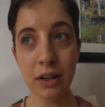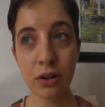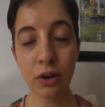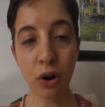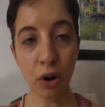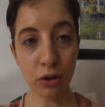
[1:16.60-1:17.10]

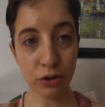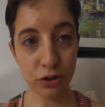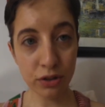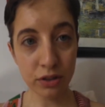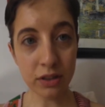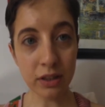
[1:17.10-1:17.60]

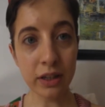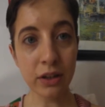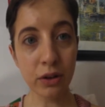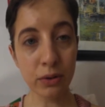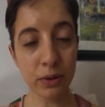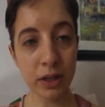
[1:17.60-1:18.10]
consciously
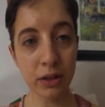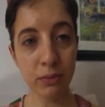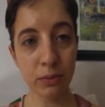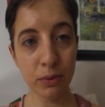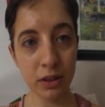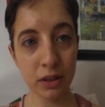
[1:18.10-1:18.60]
going
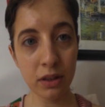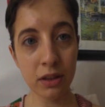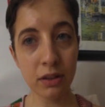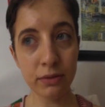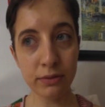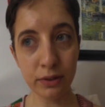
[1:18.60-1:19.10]
with
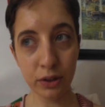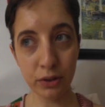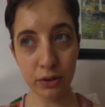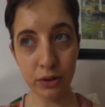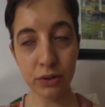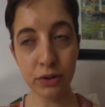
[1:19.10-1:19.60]
the flow.
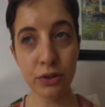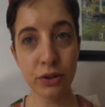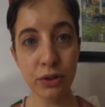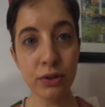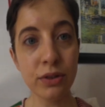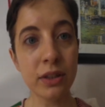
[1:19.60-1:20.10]
You're
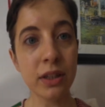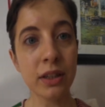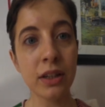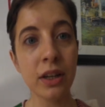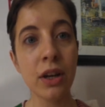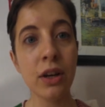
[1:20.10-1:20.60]
choosing
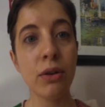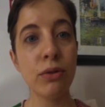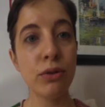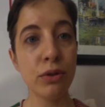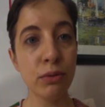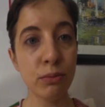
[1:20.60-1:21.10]

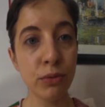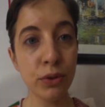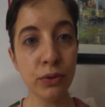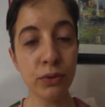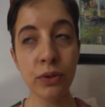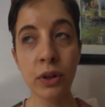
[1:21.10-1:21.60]
to
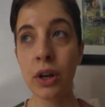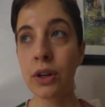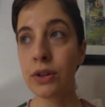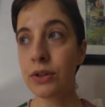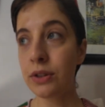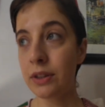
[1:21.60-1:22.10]
move
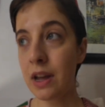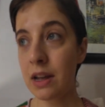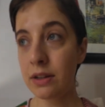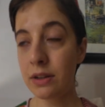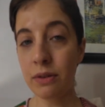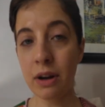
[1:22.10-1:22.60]
to
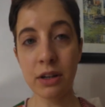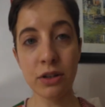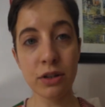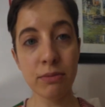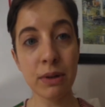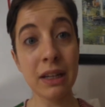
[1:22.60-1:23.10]
that
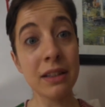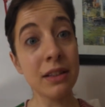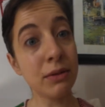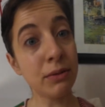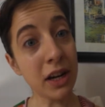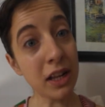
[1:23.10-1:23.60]
direction, because
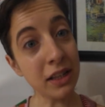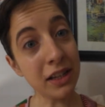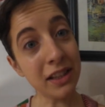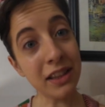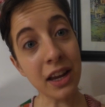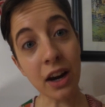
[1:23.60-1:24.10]
in
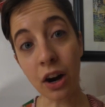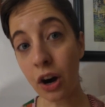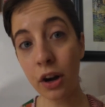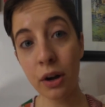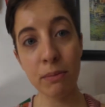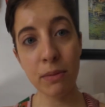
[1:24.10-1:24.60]
reality there
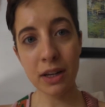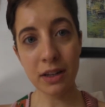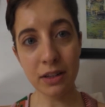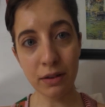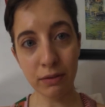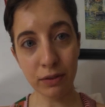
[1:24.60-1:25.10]
are many
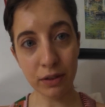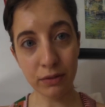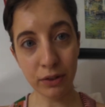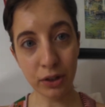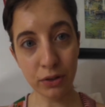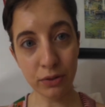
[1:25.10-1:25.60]
different
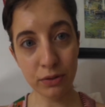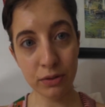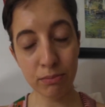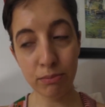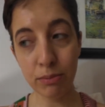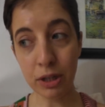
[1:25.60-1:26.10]
flows,
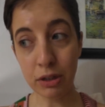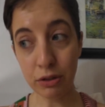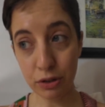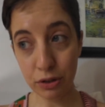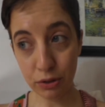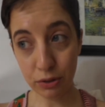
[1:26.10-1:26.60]
but you're
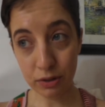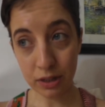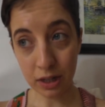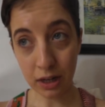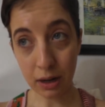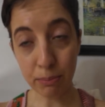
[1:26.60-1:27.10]

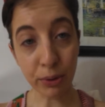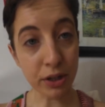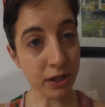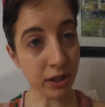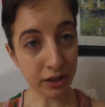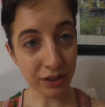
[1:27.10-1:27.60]
choosing a
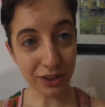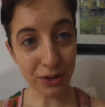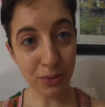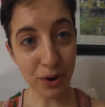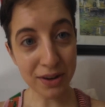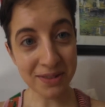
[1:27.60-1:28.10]

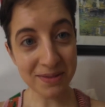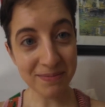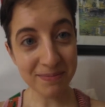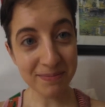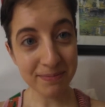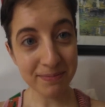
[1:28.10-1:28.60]
particular one
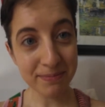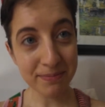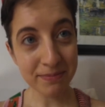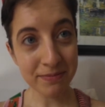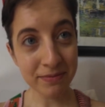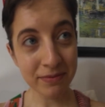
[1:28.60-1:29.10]

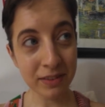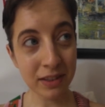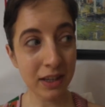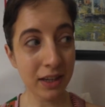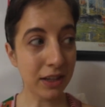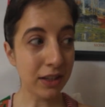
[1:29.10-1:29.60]

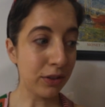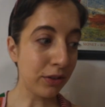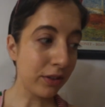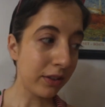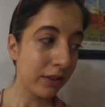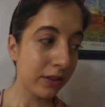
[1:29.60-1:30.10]
and
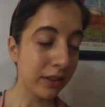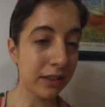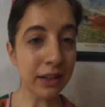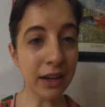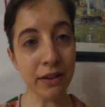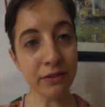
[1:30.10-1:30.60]
you're
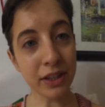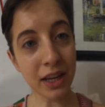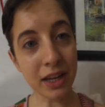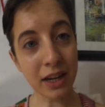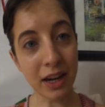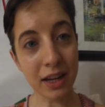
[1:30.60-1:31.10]

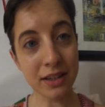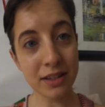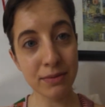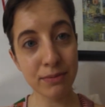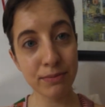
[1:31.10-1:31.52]
navigating it.